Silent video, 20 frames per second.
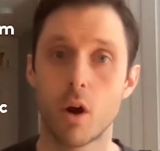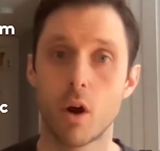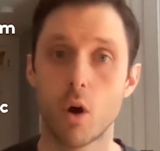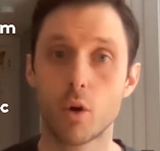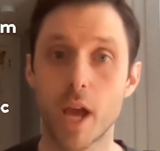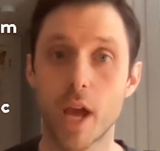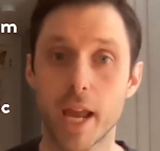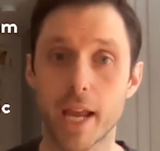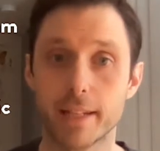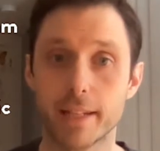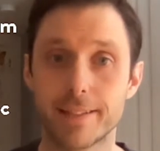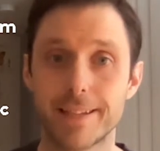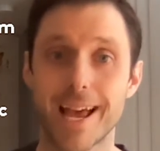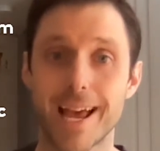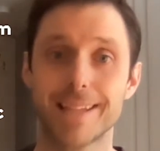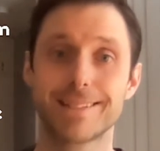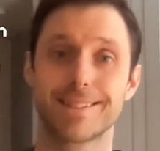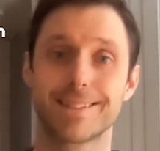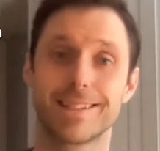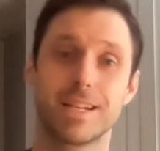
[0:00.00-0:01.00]
Okay,
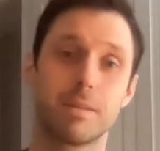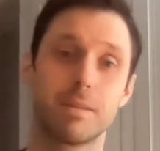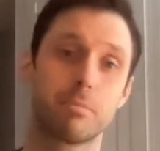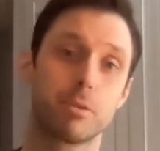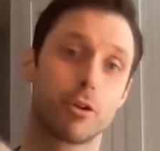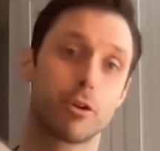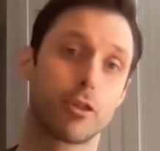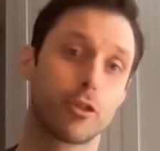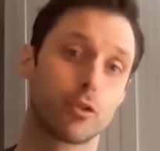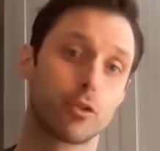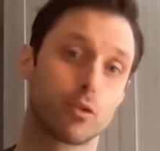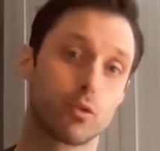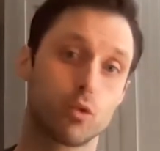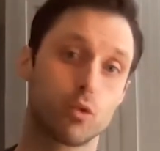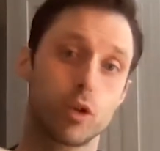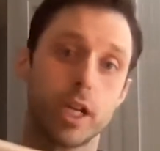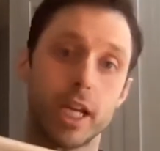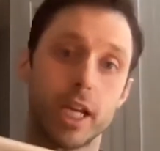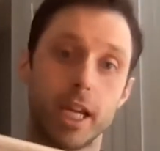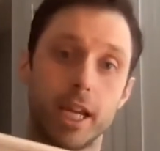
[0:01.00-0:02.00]
test number
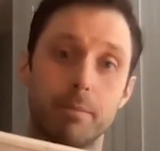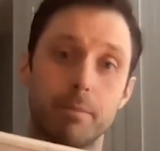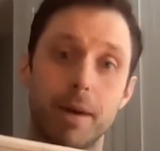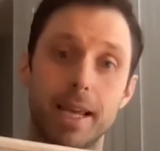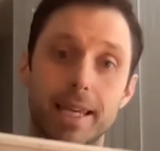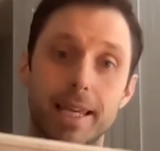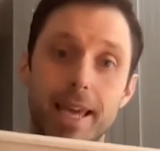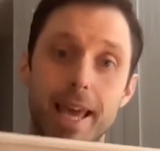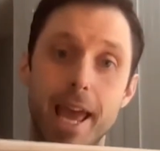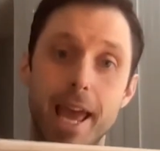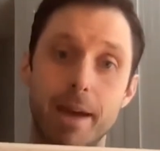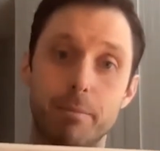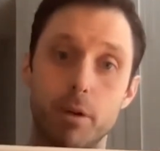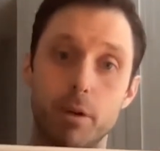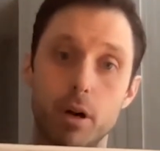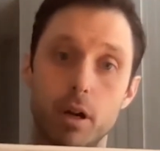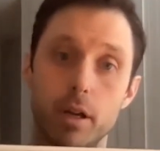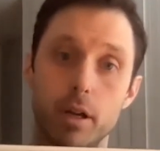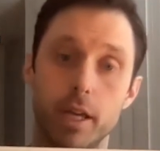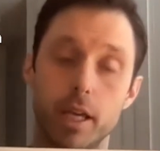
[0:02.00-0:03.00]
three. My
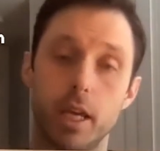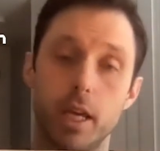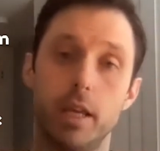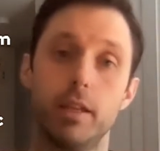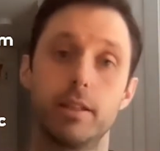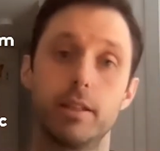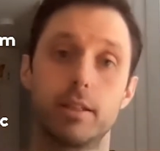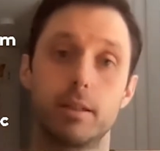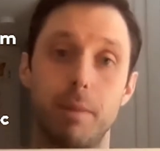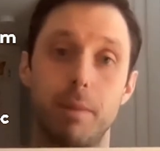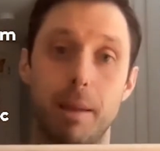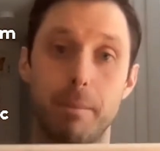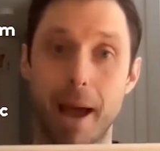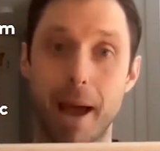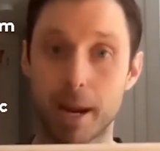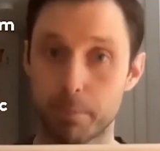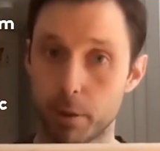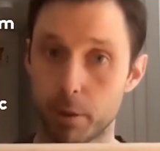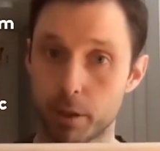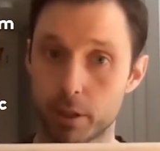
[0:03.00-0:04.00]
camera is my
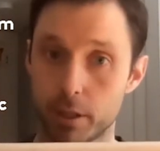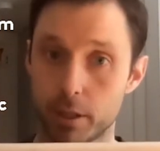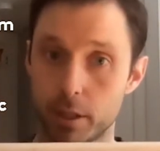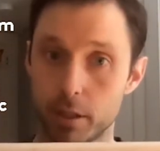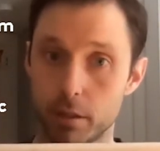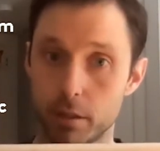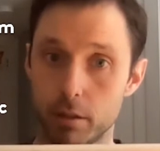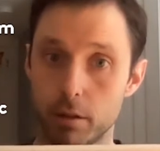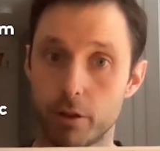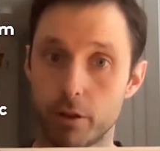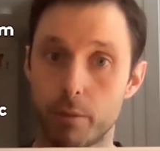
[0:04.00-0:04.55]
MacBook still.